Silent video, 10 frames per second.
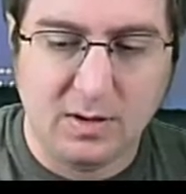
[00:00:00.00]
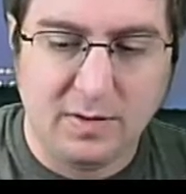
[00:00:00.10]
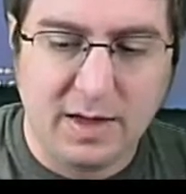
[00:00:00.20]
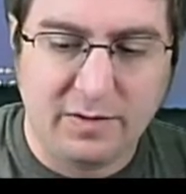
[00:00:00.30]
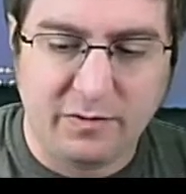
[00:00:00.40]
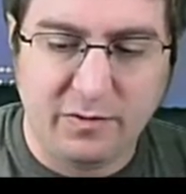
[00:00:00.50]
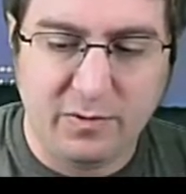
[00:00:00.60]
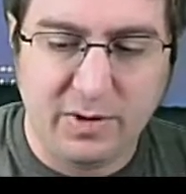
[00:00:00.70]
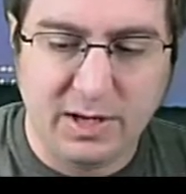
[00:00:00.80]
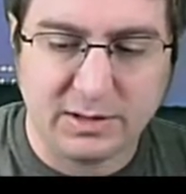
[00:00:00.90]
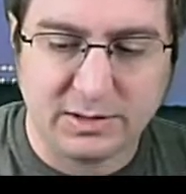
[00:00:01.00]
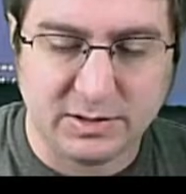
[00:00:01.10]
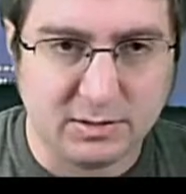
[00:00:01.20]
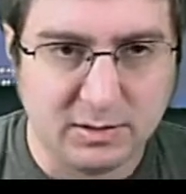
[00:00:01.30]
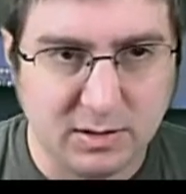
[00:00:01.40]
That's 2
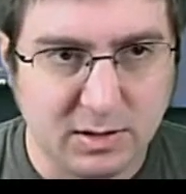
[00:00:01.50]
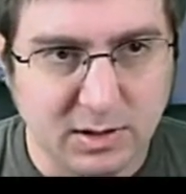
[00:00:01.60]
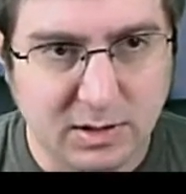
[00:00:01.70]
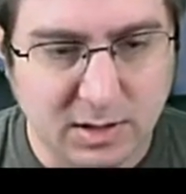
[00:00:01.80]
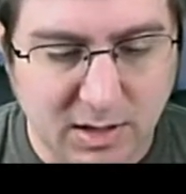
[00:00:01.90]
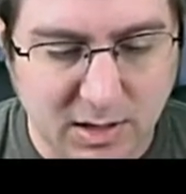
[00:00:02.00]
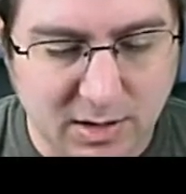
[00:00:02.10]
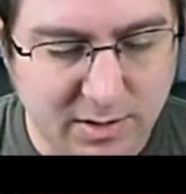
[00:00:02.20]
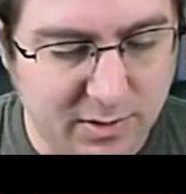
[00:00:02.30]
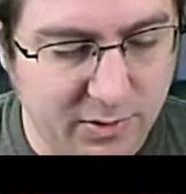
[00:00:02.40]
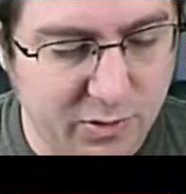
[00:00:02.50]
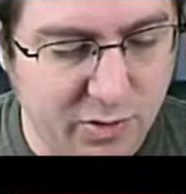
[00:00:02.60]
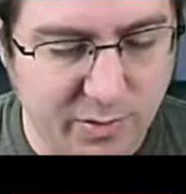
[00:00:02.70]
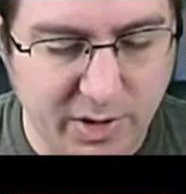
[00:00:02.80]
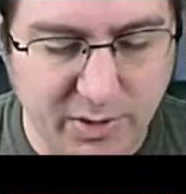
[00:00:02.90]
hits.
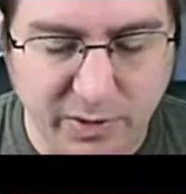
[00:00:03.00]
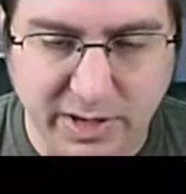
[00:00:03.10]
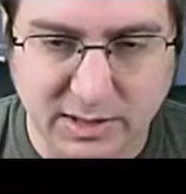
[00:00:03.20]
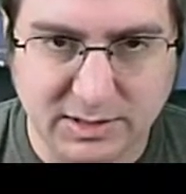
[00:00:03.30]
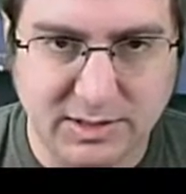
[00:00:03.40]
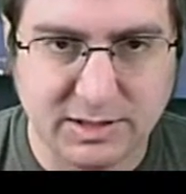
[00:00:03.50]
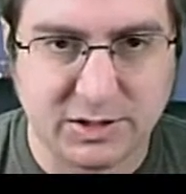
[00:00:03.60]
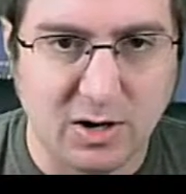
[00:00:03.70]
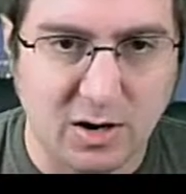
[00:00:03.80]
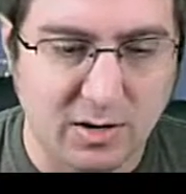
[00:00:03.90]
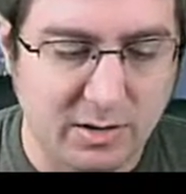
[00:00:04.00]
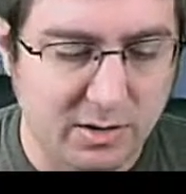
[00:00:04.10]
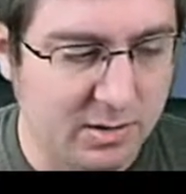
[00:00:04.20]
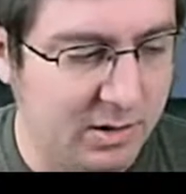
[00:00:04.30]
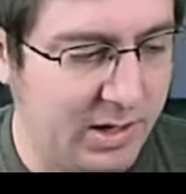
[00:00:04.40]
Normally we can discard
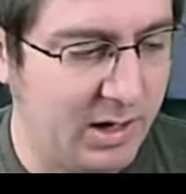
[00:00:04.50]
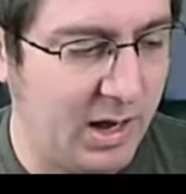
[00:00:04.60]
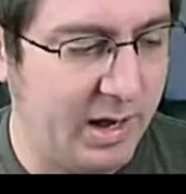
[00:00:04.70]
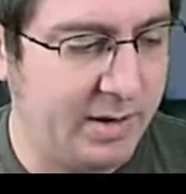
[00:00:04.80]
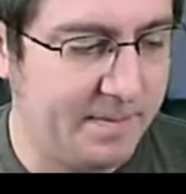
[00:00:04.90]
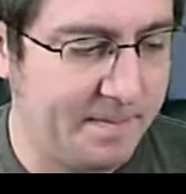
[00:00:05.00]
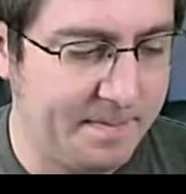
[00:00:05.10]
an item